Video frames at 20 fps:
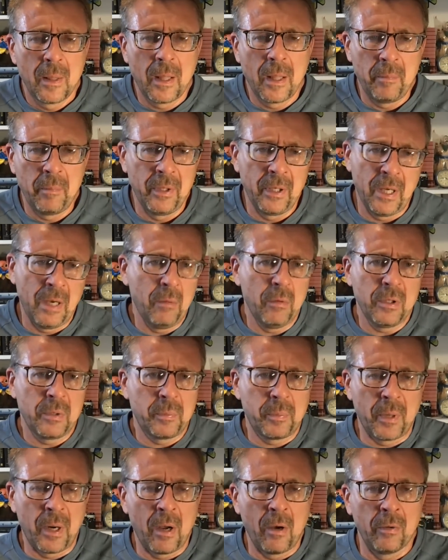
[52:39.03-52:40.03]
I mean, I was
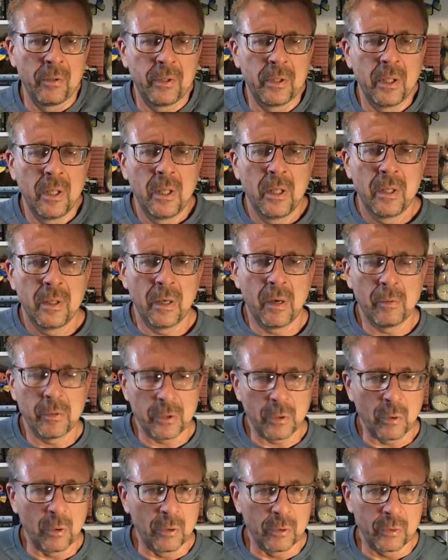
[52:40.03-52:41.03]
proud. I
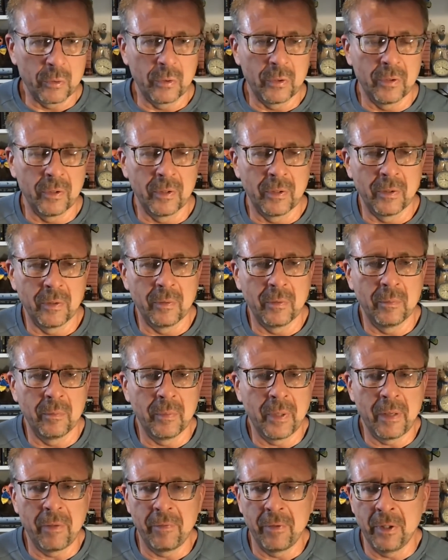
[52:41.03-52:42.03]
was going to
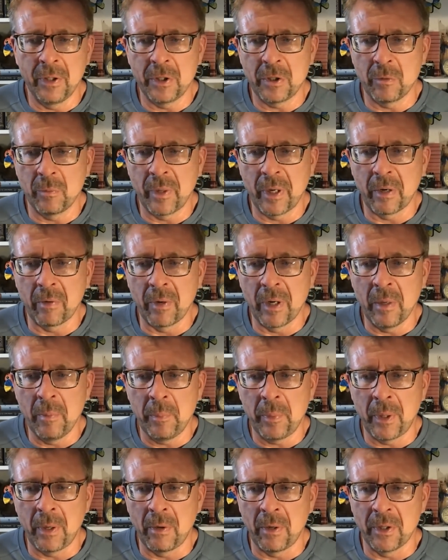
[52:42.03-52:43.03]
my village of my
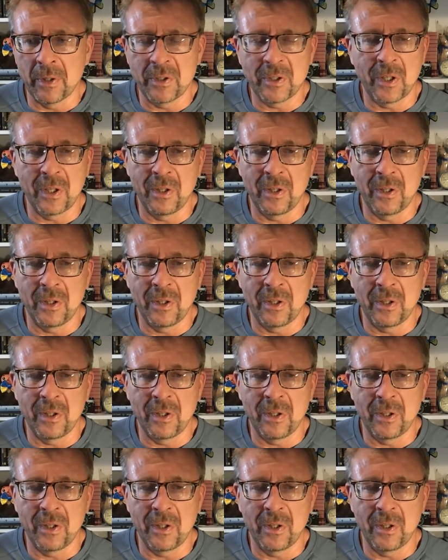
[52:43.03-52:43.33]
grandparents,